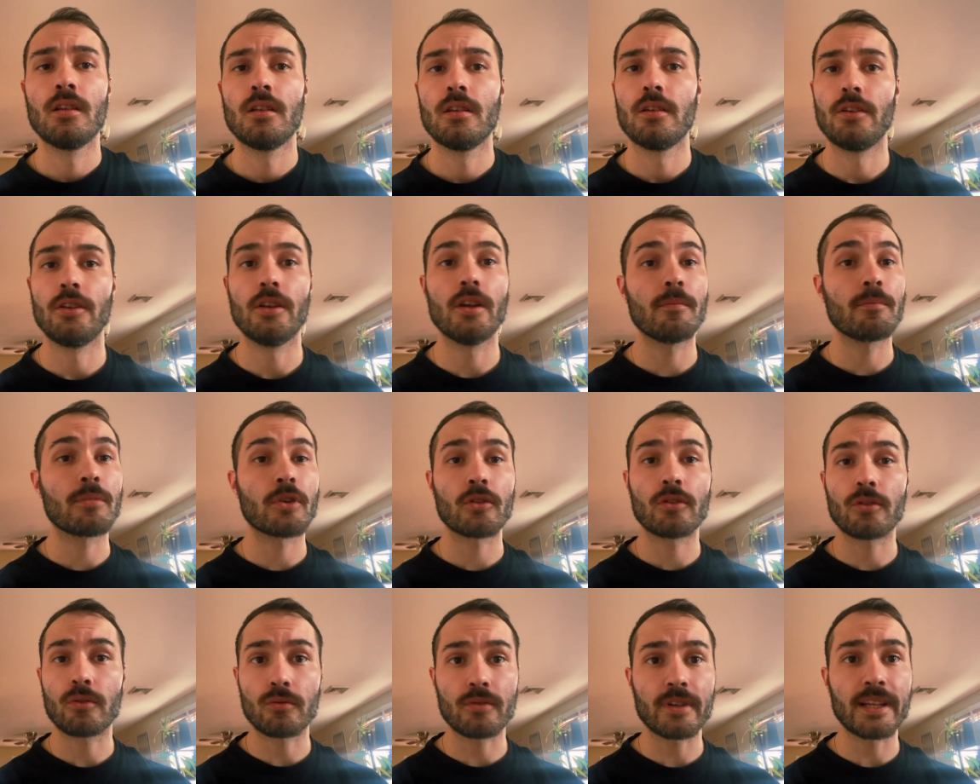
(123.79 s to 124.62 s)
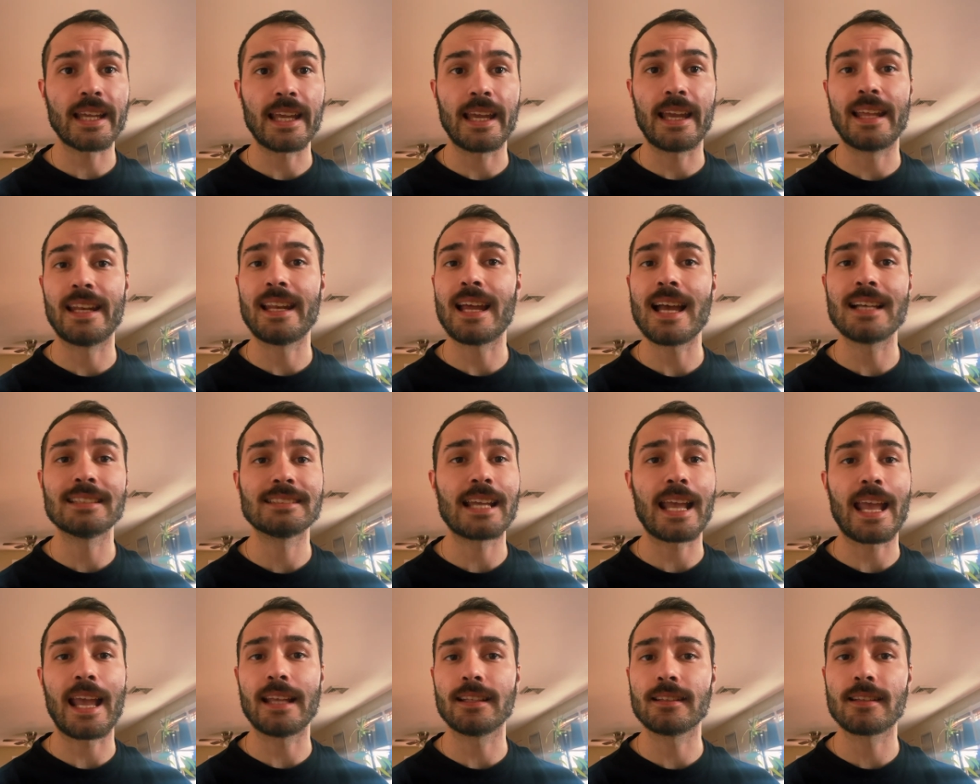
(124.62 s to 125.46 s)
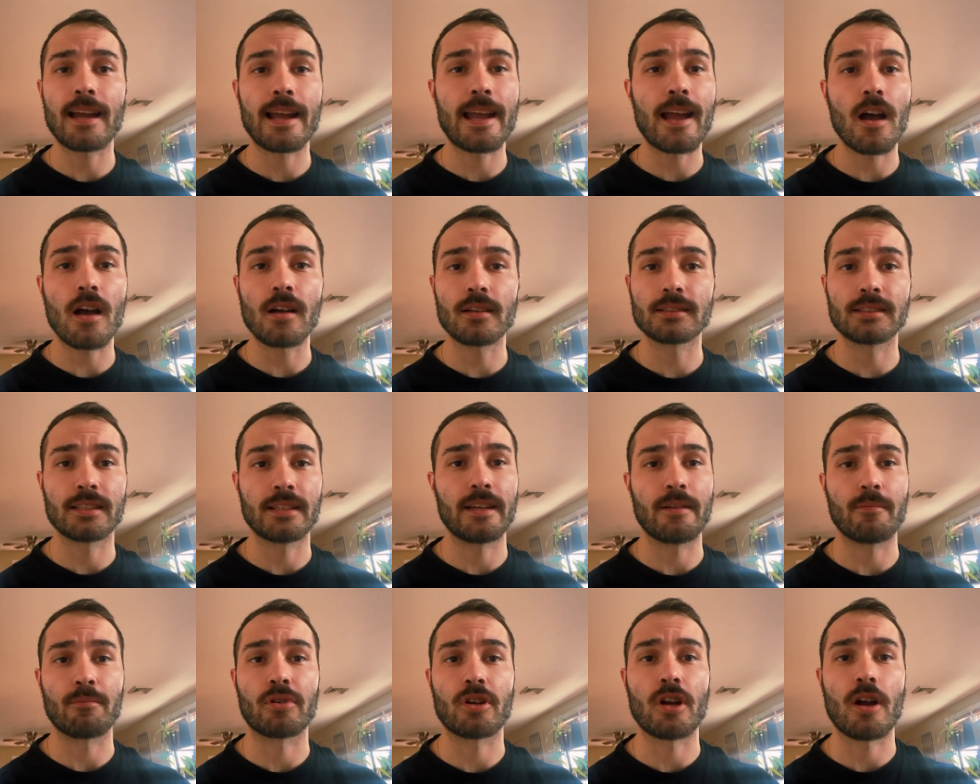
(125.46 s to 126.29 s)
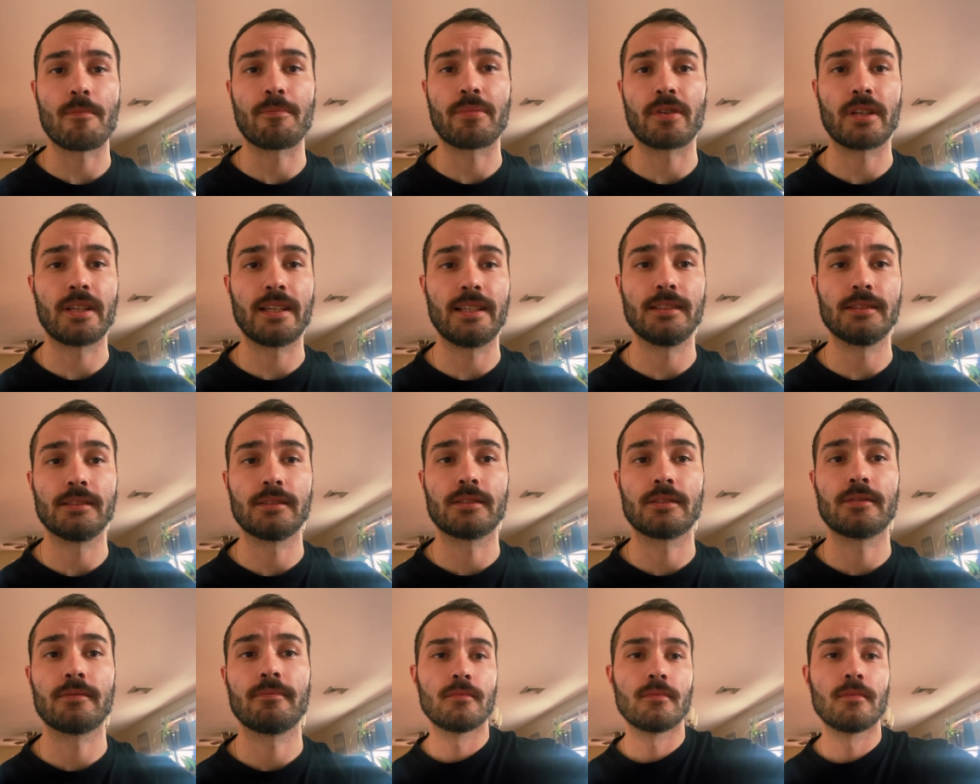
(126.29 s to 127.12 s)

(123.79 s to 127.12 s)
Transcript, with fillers: Number three, it has antioxidant properties.